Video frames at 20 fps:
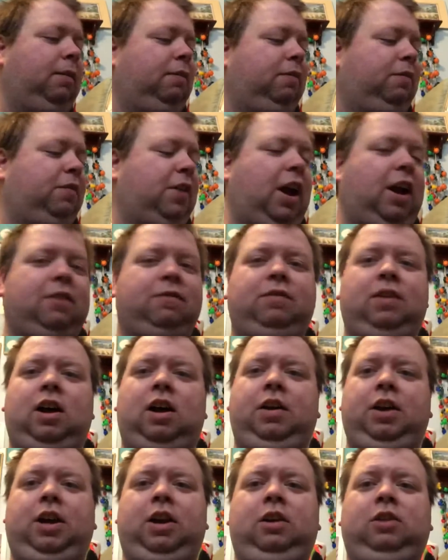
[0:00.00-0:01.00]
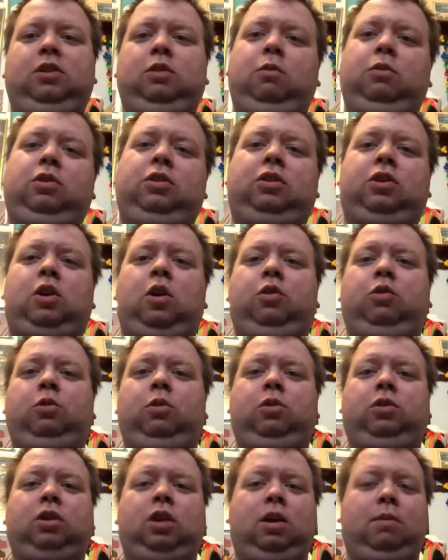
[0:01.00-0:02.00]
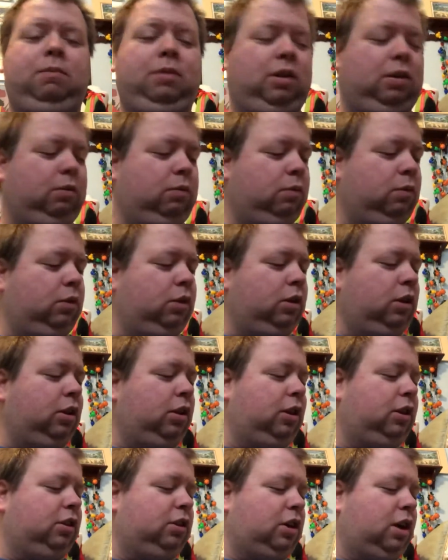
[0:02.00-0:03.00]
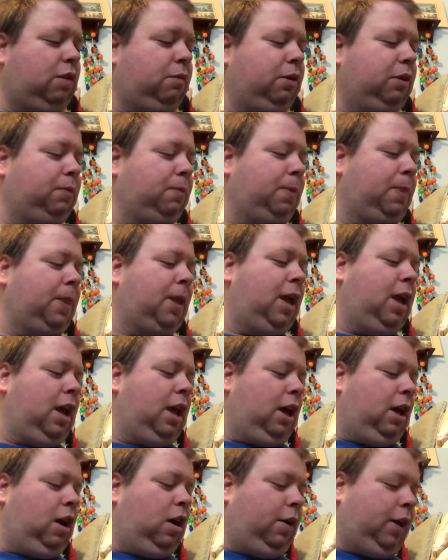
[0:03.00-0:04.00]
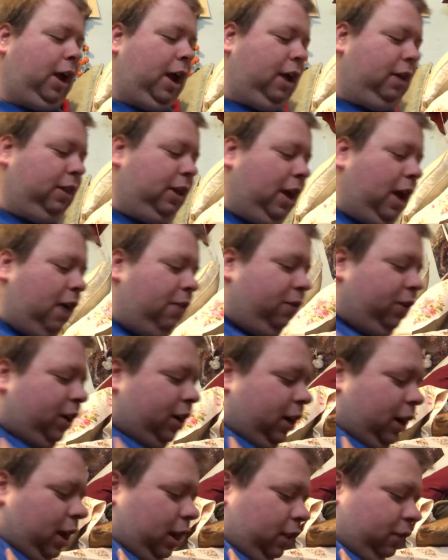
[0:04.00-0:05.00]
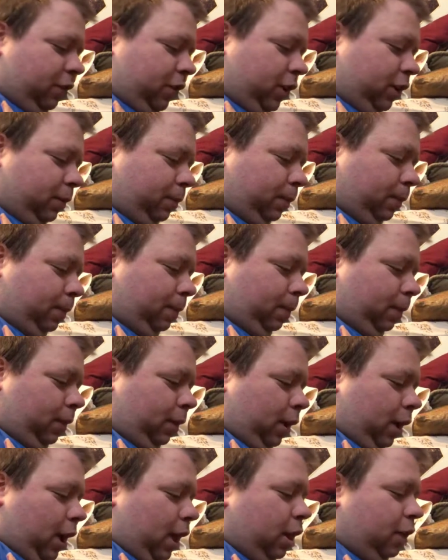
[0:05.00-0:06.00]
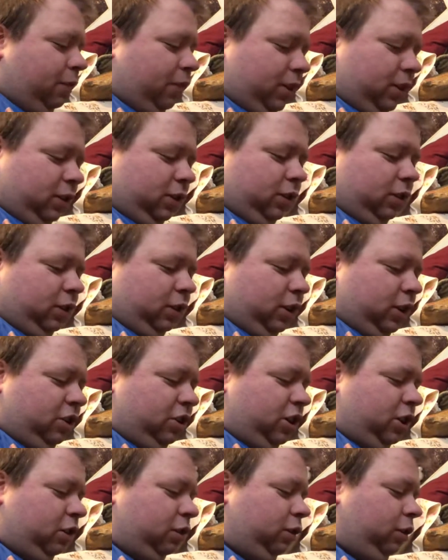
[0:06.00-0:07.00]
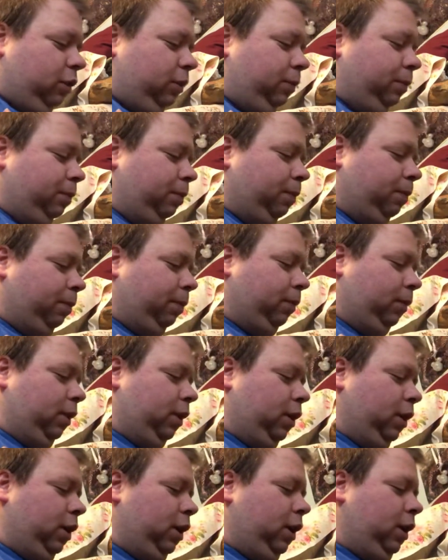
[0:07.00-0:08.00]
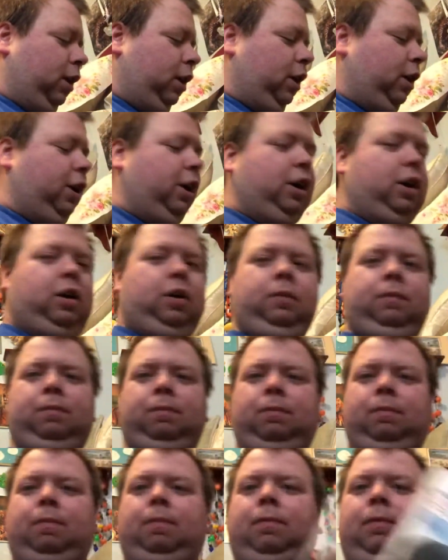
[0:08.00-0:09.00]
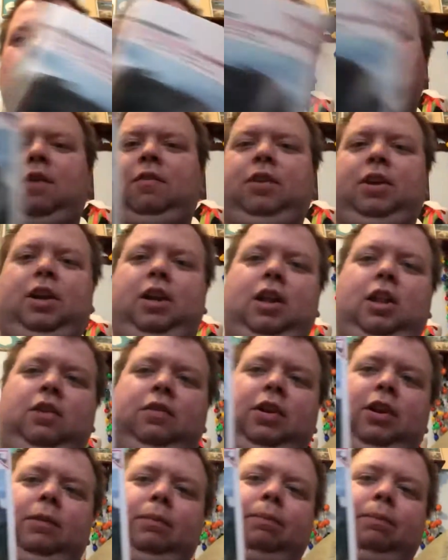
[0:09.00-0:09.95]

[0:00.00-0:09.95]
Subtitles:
fact file here, so we'll just go through some, and let's start with, okay, the African elephant. Elephants in general. Here you go. African elephant.